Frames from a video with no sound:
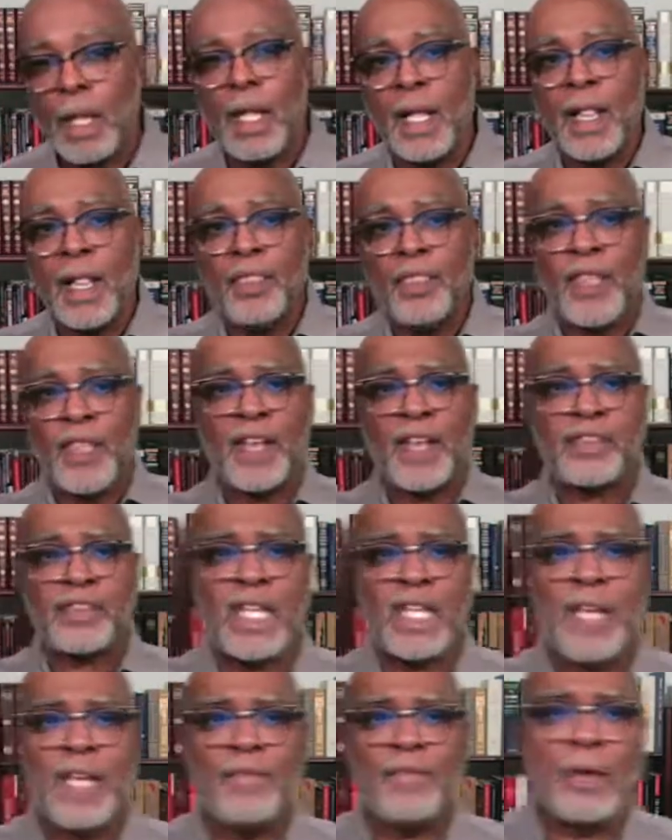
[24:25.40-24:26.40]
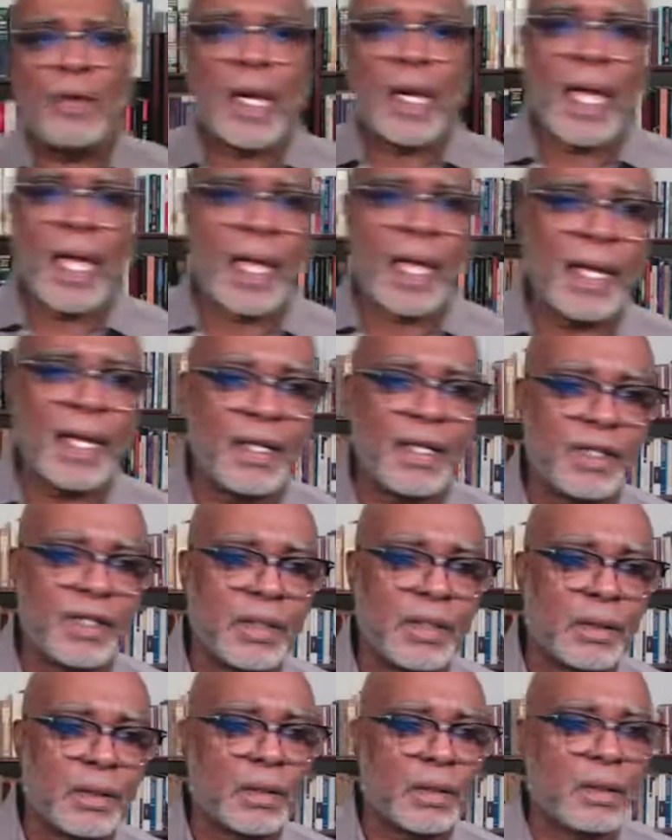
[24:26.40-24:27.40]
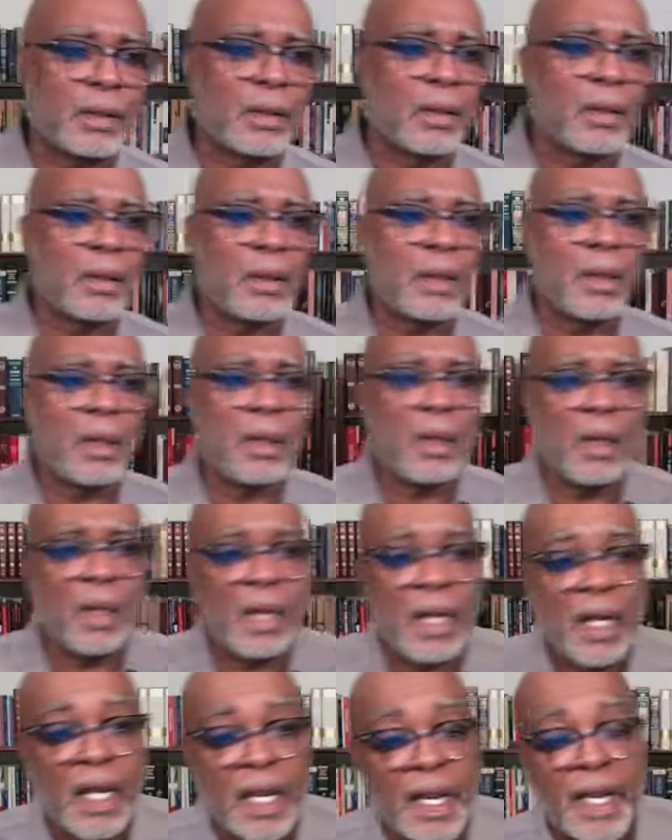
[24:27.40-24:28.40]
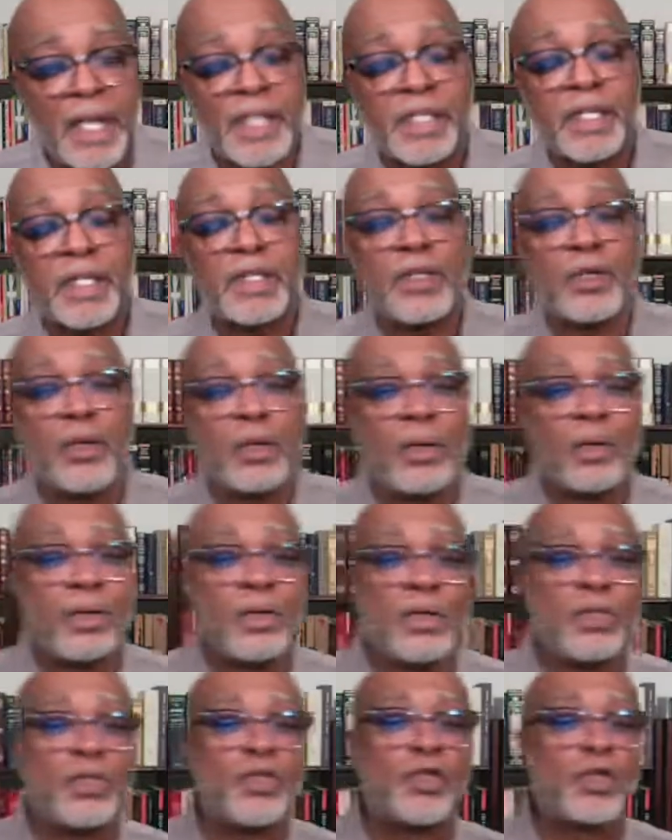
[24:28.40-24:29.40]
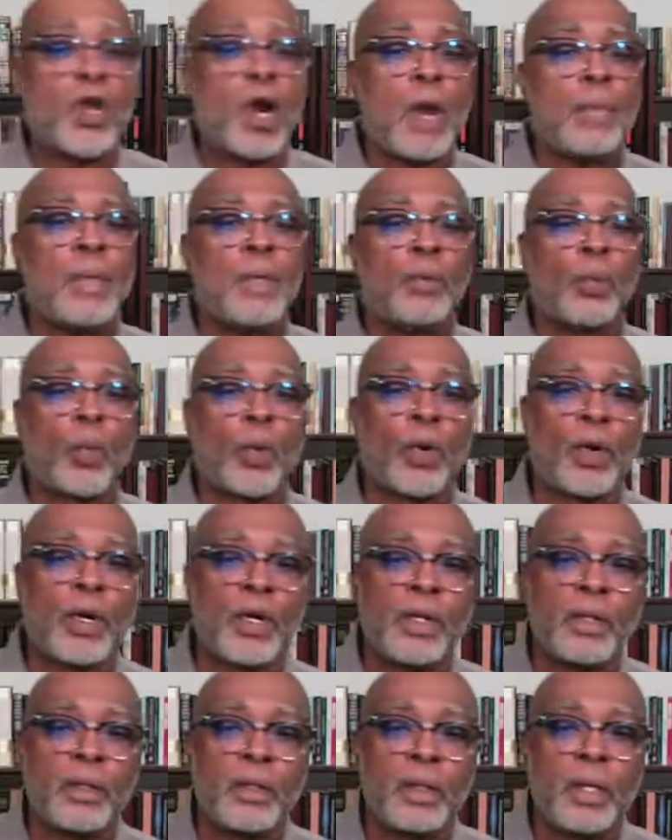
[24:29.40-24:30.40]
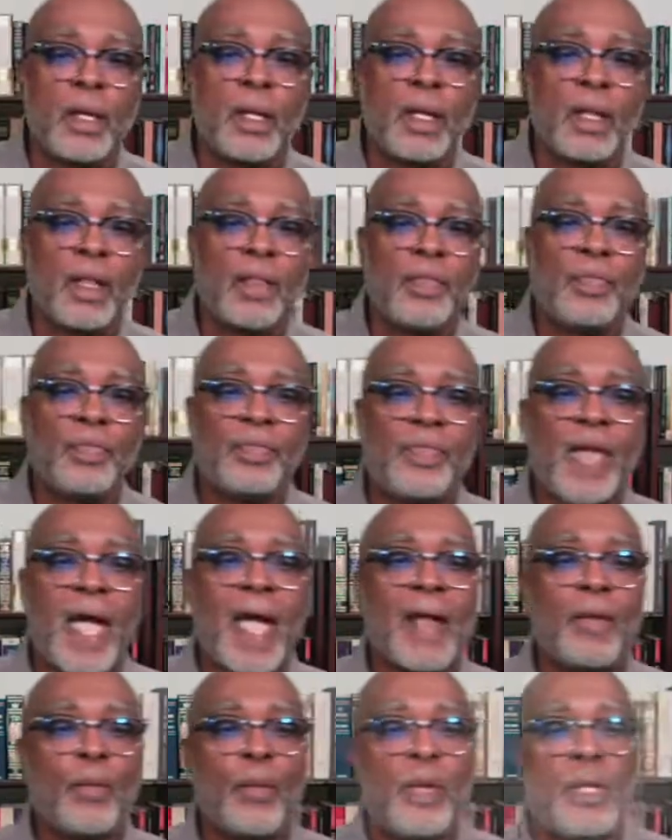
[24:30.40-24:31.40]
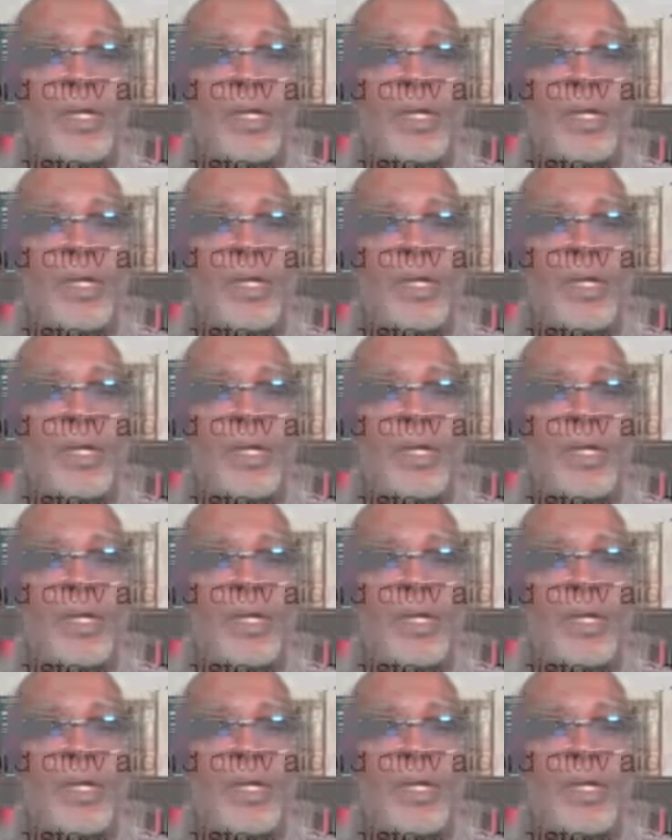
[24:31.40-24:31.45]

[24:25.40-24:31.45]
This evil age is a German word that we can